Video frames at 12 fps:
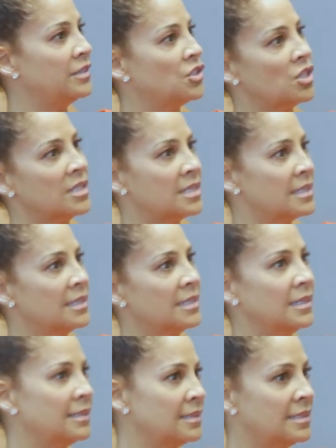and just
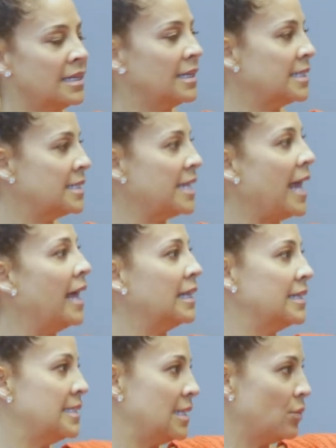dilly
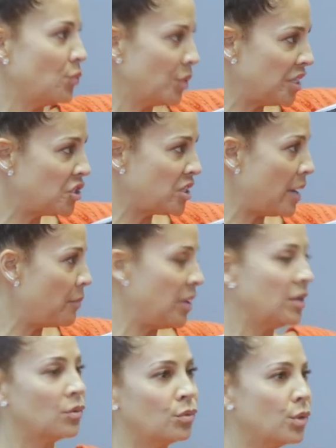dally to reach that
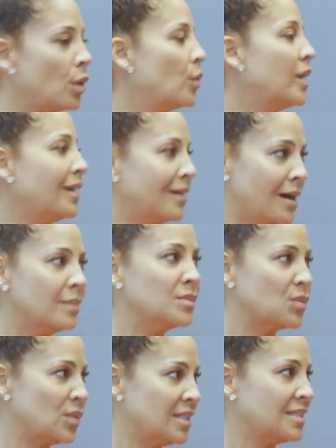pinnacle. No, it
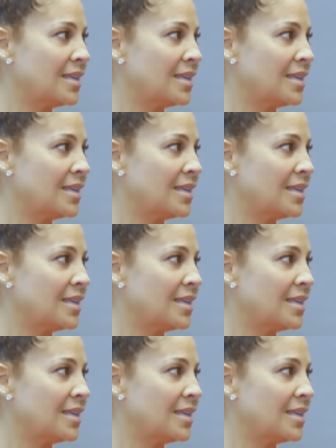comes with